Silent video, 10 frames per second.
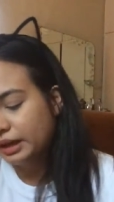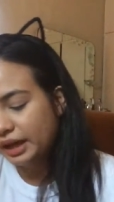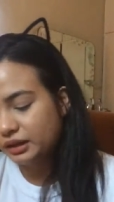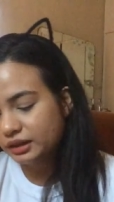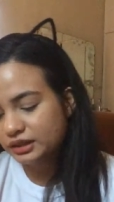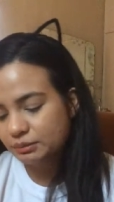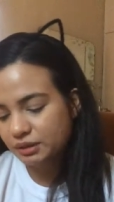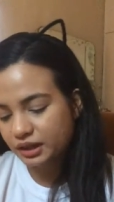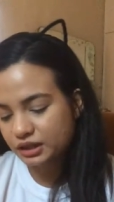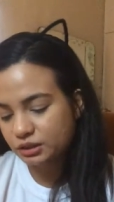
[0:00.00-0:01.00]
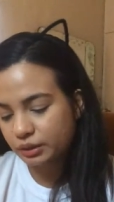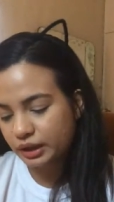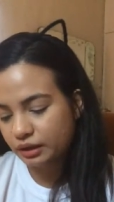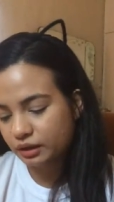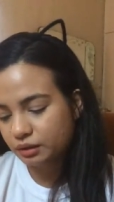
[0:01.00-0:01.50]
and it seems like it's
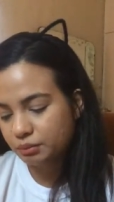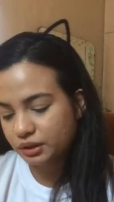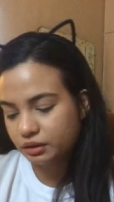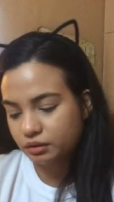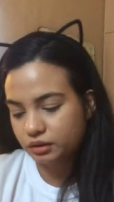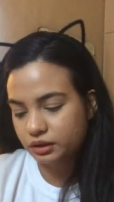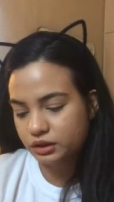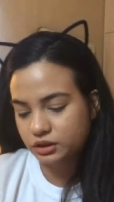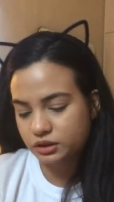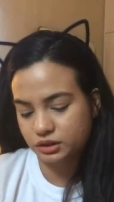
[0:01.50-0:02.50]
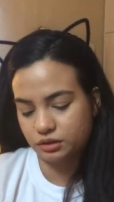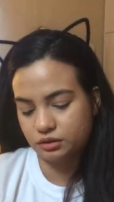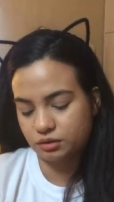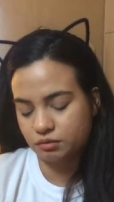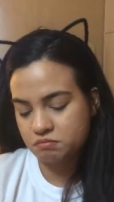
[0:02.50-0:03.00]
okay in pretty good condition still,
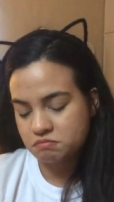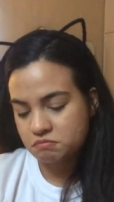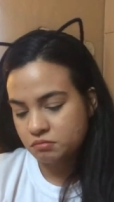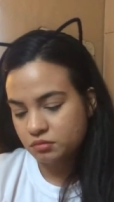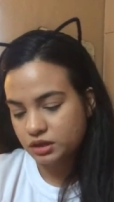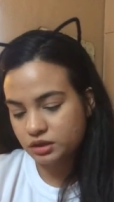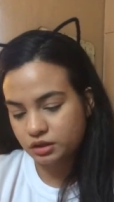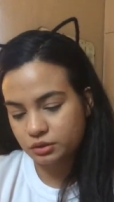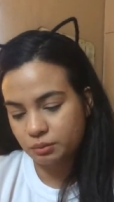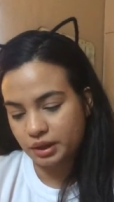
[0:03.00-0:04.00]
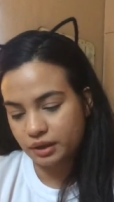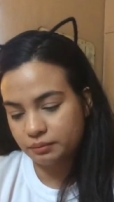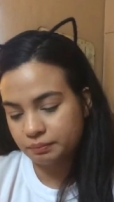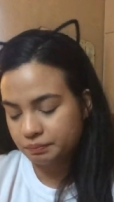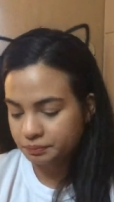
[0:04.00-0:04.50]
so that's not so bad.
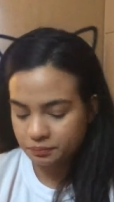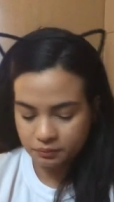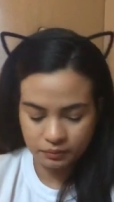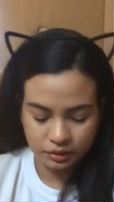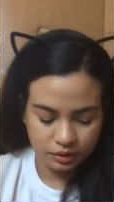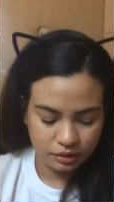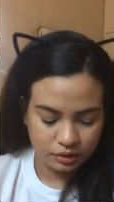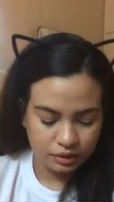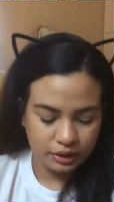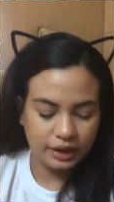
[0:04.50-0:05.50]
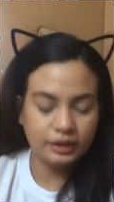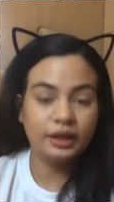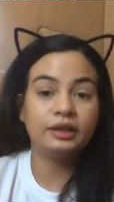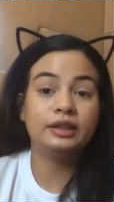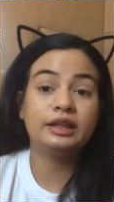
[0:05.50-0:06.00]
And
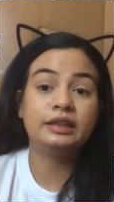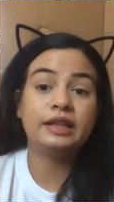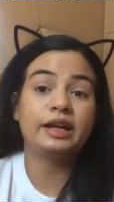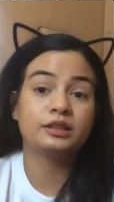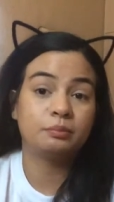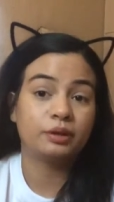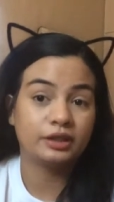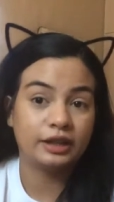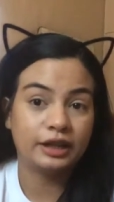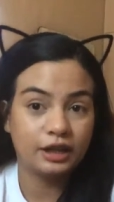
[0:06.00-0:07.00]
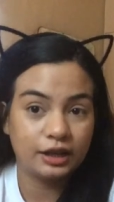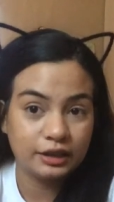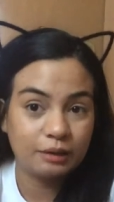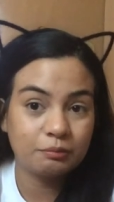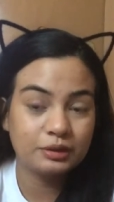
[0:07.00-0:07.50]
then the next book that I got,
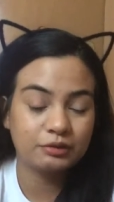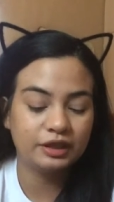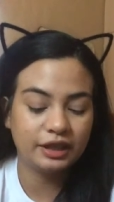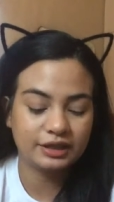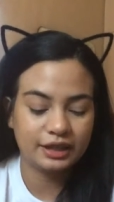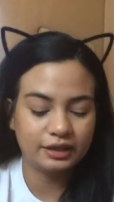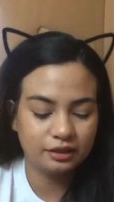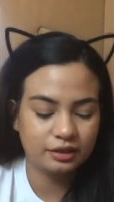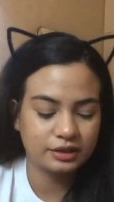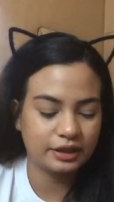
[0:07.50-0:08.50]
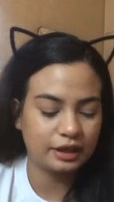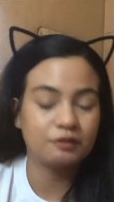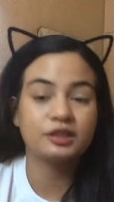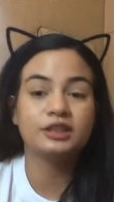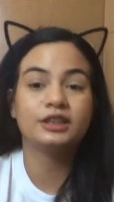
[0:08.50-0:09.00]
and I was really excited because like
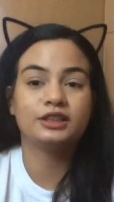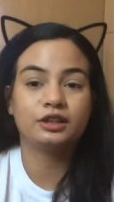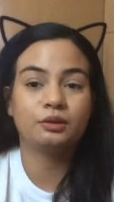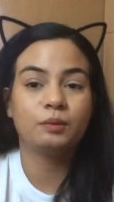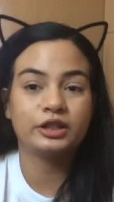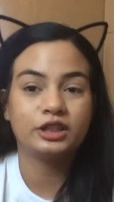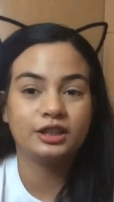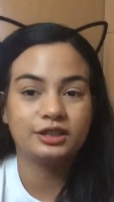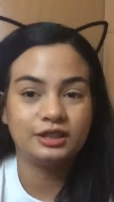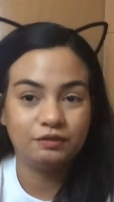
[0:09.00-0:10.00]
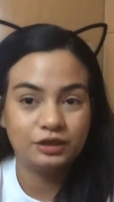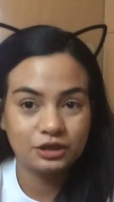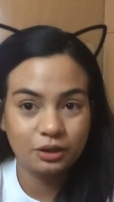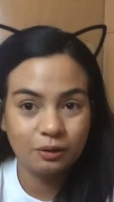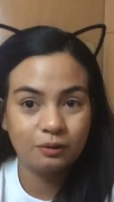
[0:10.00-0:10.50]
ever since I started watching the TV
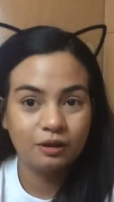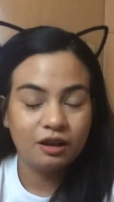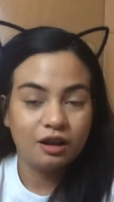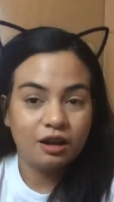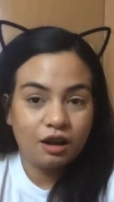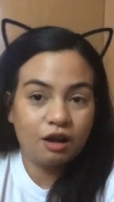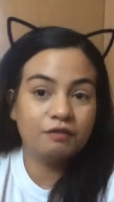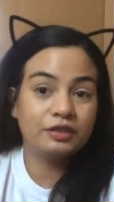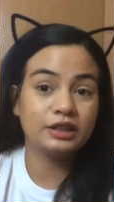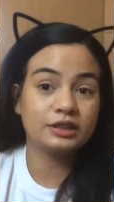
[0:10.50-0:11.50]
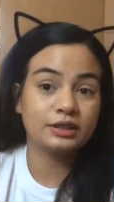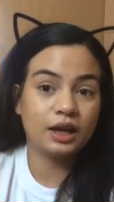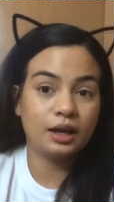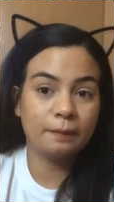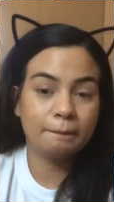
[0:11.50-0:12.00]
show of this
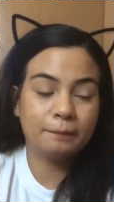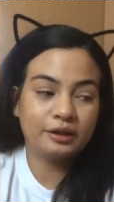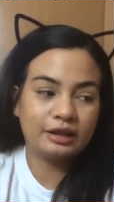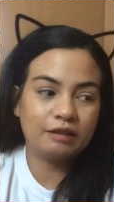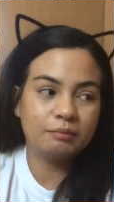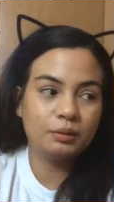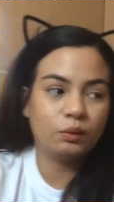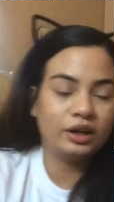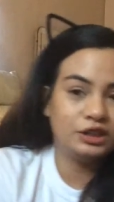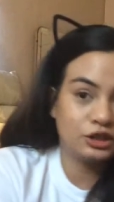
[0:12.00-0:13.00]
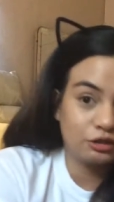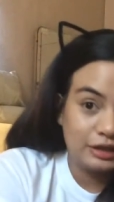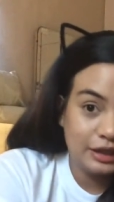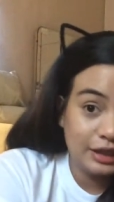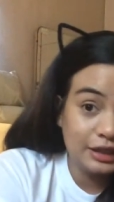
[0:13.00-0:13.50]
book, I've been wanting to
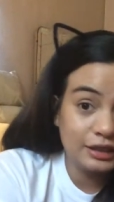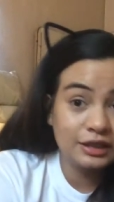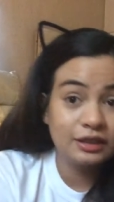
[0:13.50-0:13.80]
read it.